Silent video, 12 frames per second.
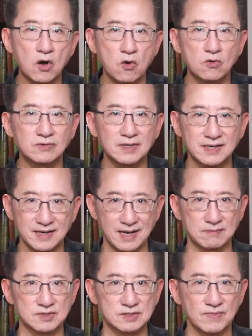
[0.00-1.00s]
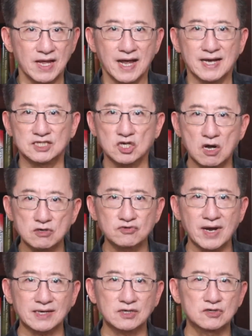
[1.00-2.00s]
own names, as
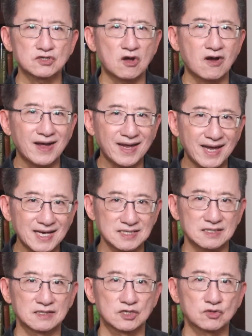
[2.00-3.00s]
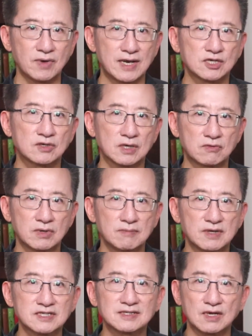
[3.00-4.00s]
contractors are hesitant to enter
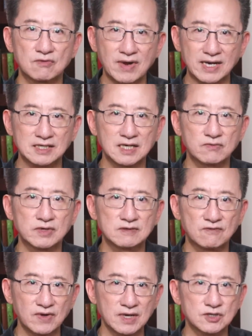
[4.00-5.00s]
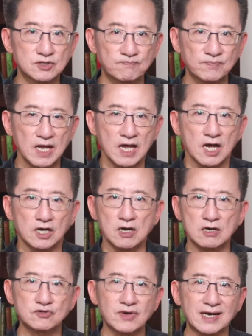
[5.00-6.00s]
agreements directly with the village.
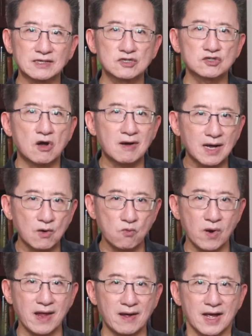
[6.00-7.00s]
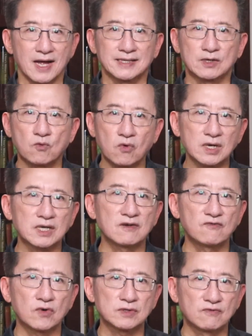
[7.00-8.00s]
Contractors are aware that working
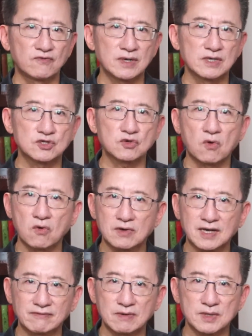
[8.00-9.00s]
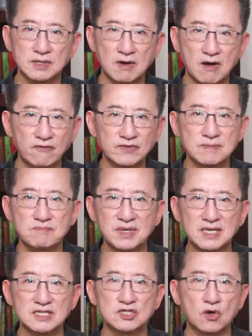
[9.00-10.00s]
for the village or government often
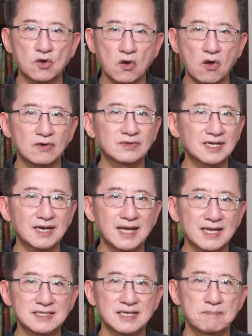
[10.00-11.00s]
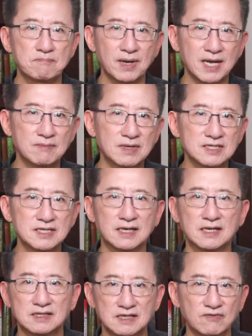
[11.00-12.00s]
means long delays in payments
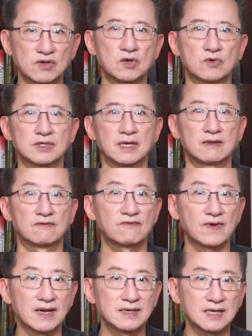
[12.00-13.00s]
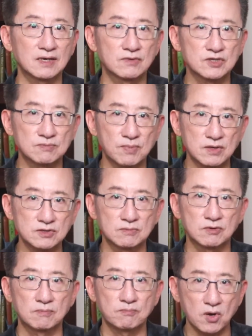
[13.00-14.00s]
and a difficulty in finding
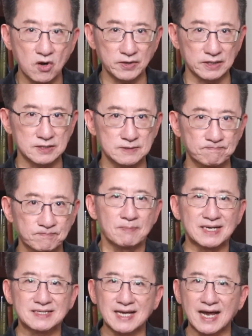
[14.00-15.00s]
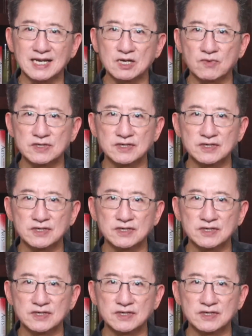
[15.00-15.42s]
responsible parties. By signing with